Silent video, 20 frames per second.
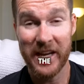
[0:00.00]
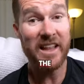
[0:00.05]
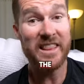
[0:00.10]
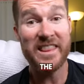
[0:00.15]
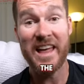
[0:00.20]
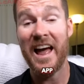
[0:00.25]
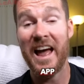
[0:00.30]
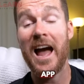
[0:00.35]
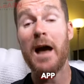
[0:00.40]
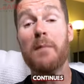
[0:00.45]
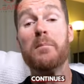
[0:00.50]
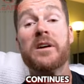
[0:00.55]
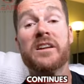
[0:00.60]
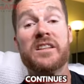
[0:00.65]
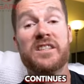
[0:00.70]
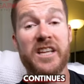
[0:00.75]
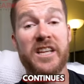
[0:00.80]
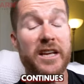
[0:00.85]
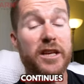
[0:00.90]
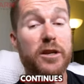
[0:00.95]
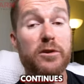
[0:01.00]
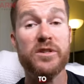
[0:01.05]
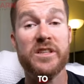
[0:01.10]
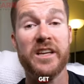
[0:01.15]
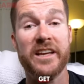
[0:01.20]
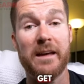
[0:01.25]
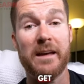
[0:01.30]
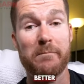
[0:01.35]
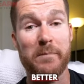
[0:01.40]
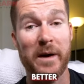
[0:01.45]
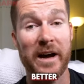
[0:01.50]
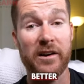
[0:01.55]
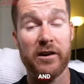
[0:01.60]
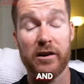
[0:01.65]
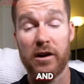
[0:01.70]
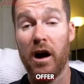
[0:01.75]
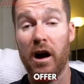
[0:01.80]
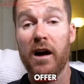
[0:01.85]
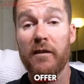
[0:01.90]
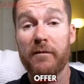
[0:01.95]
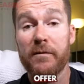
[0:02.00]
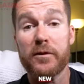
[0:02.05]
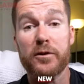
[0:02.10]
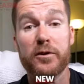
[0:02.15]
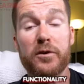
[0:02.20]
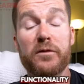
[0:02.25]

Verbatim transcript: The app continues to get better and offer new